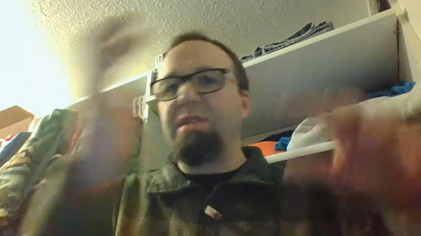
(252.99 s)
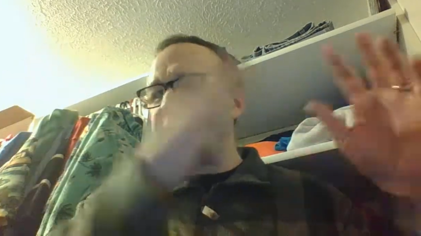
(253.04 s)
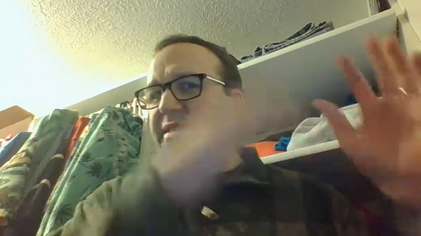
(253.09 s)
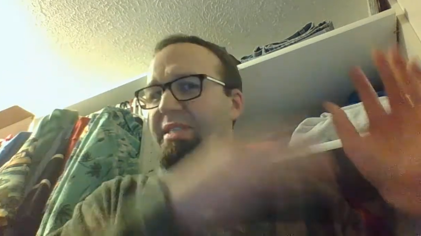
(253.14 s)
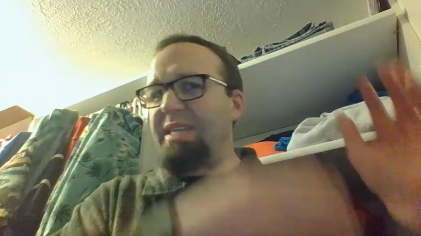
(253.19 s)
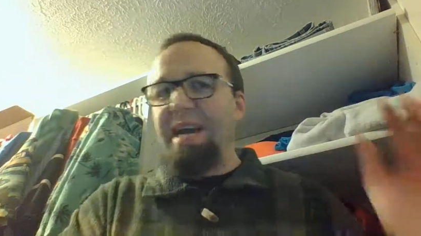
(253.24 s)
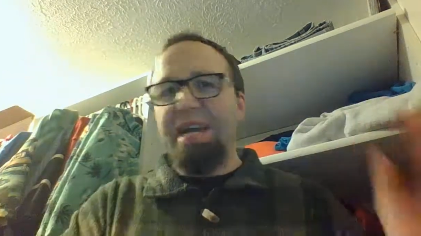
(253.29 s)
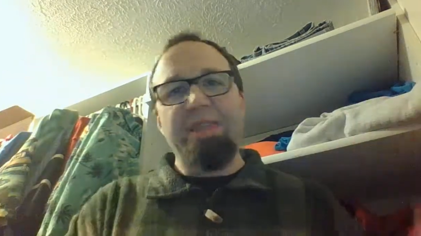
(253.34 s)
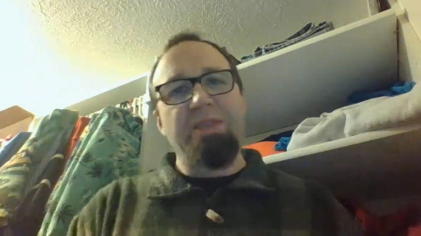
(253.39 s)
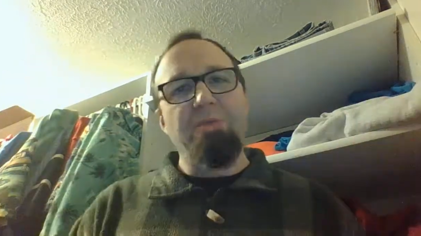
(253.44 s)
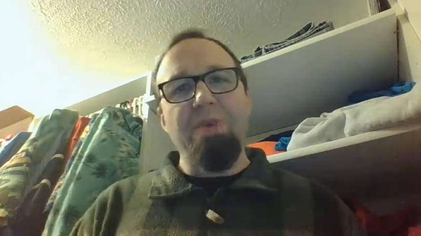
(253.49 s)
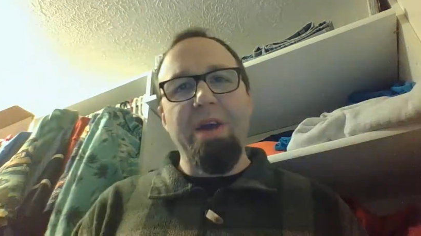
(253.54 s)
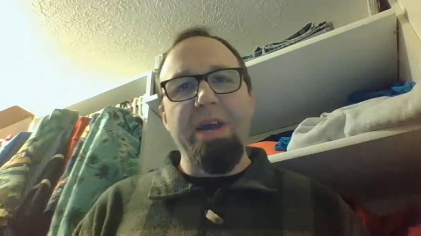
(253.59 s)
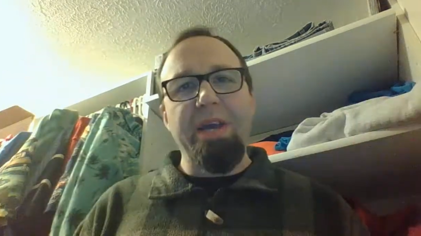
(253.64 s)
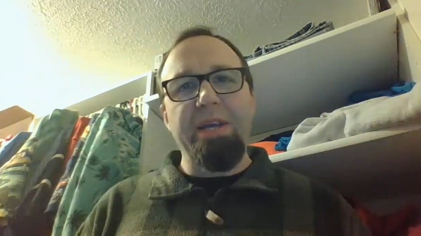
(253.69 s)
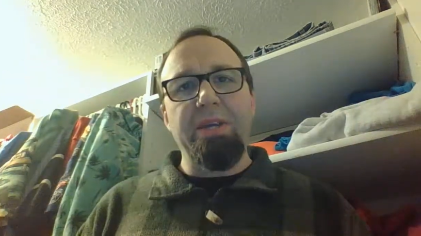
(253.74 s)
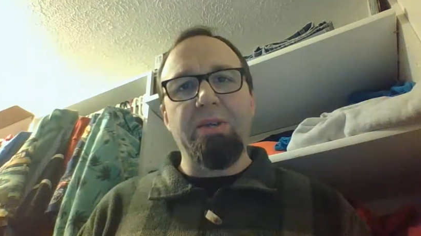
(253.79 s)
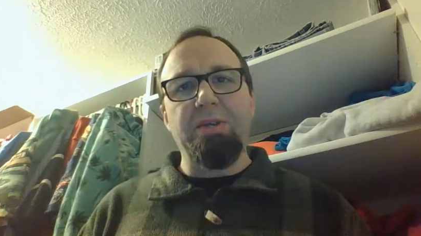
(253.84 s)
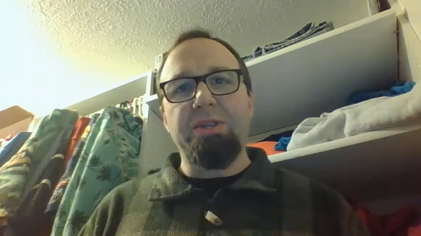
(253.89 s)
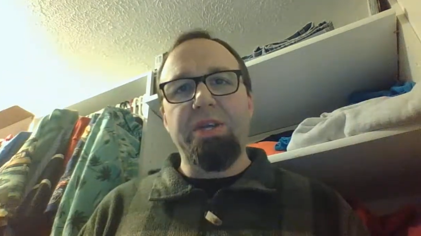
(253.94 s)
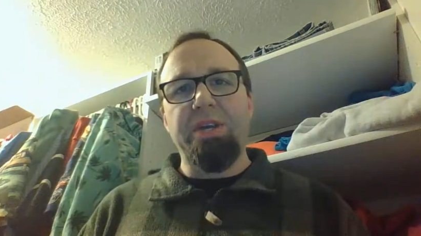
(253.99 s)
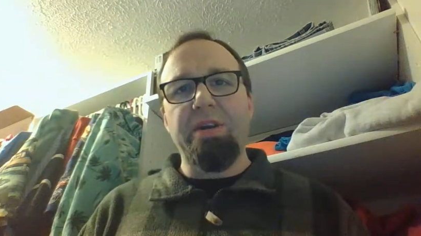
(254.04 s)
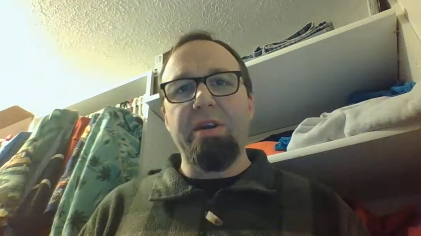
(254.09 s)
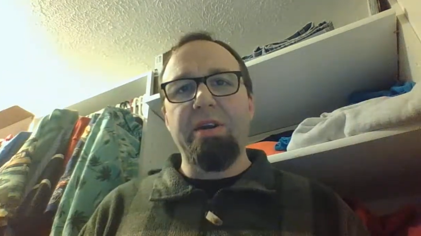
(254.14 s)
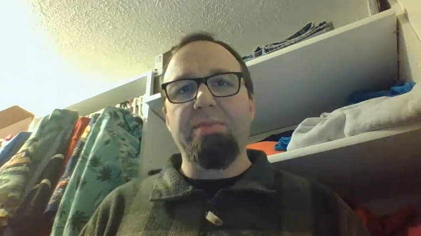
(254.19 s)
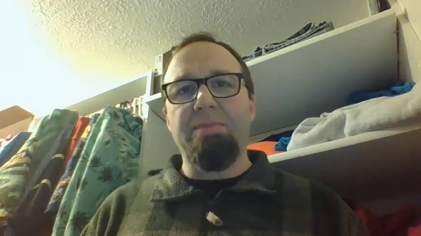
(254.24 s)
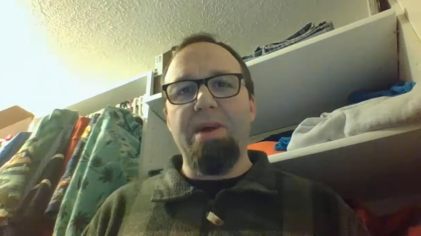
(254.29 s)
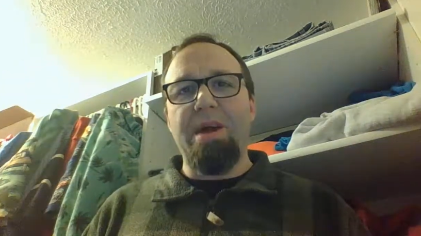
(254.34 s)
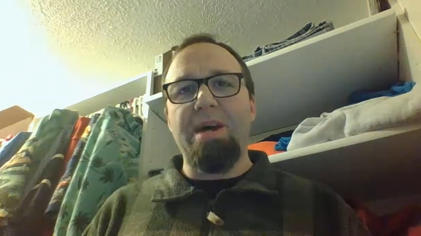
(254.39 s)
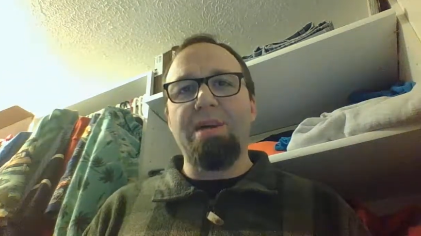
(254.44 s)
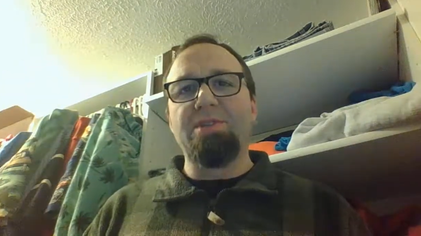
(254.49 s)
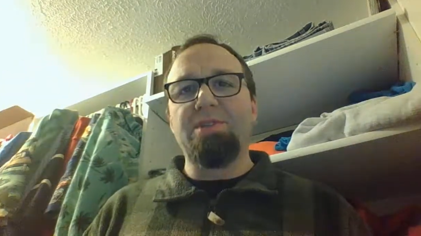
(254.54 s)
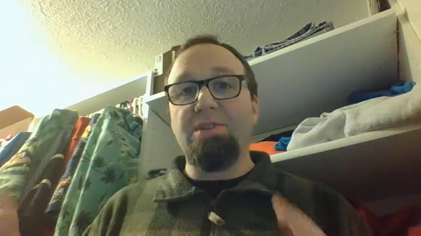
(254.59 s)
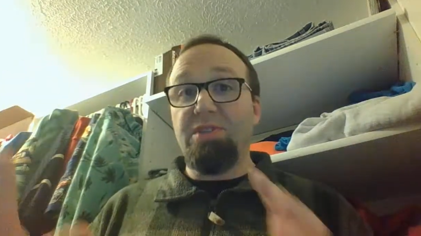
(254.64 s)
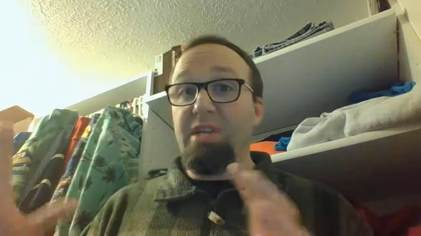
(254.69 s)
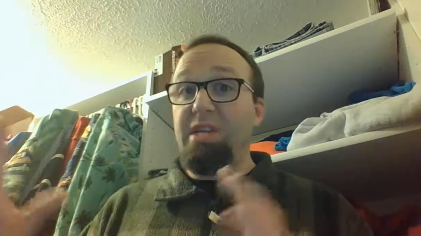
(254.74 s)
It's not the regular sharing process.